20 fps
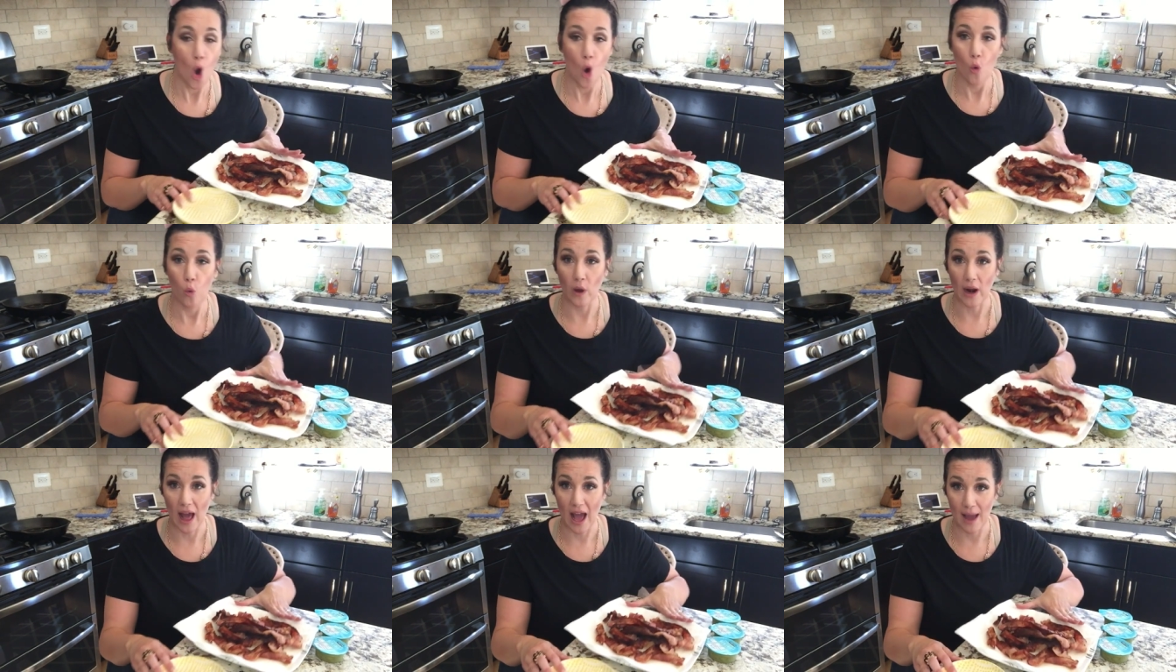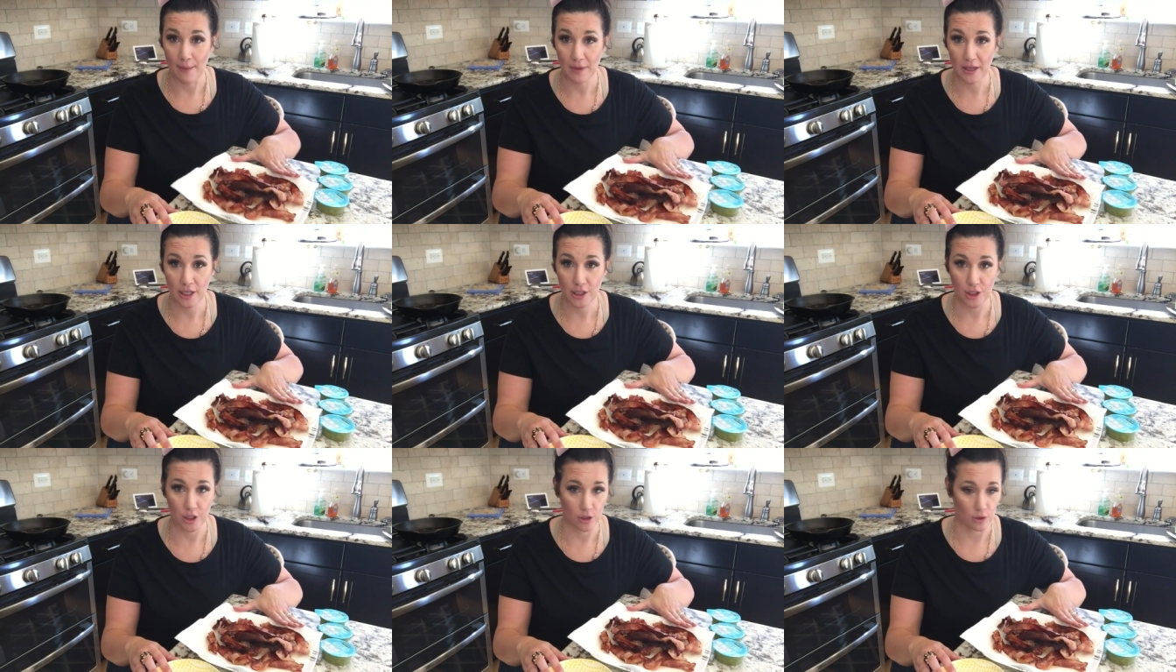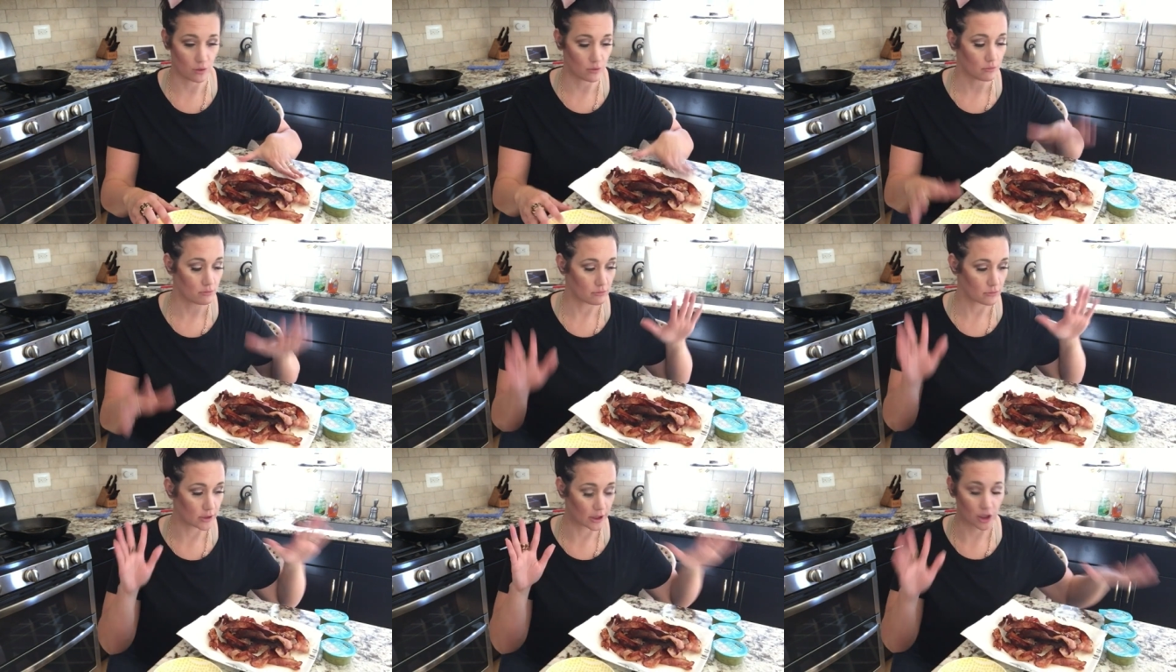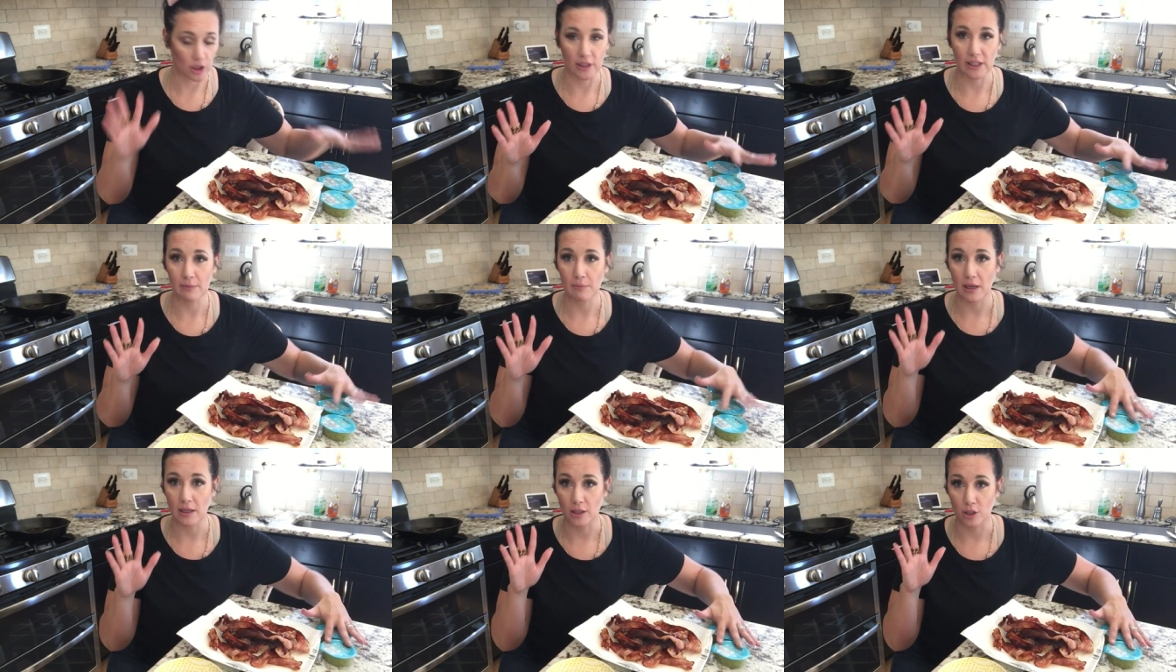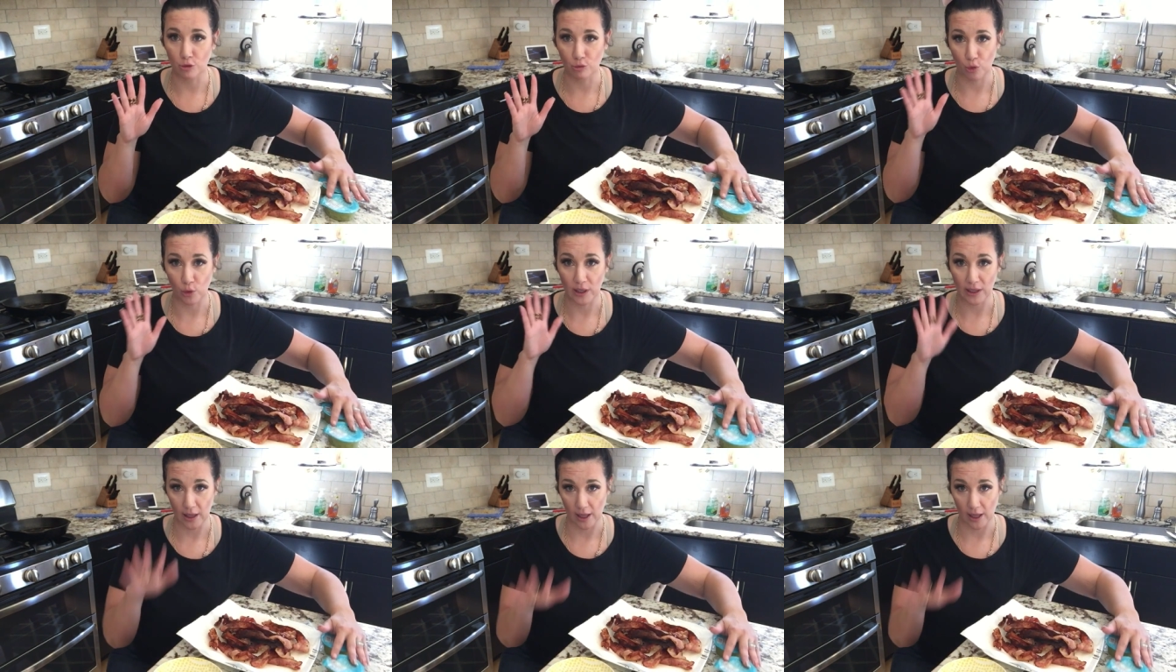What I'm gonna do, literally, my little boy